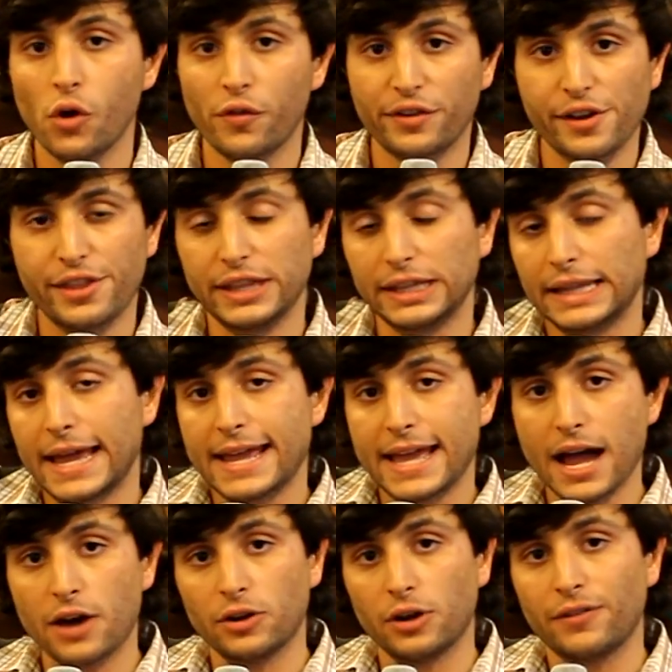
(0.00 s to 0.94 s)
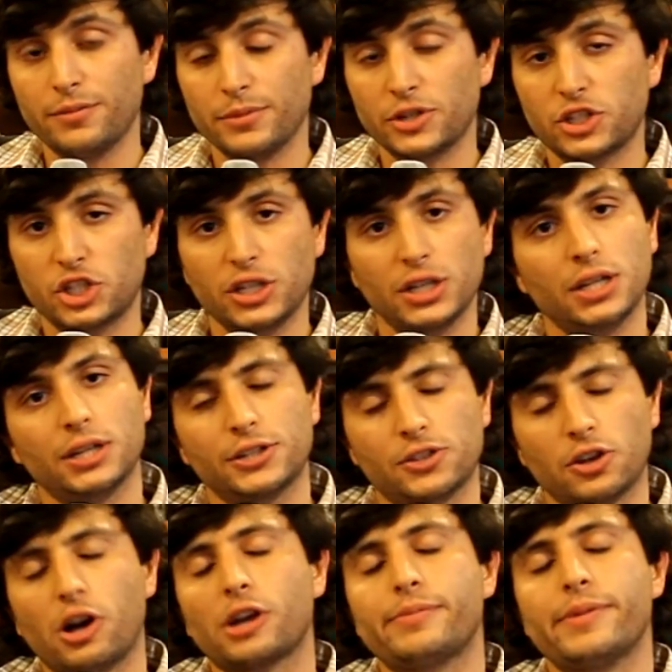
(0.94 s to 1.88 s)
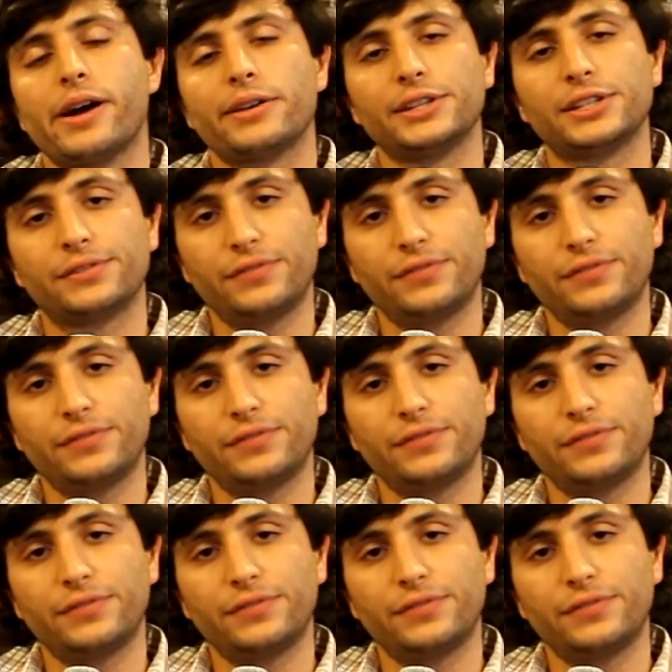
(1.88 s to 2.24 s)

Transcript: over the layout of the machine and talk about its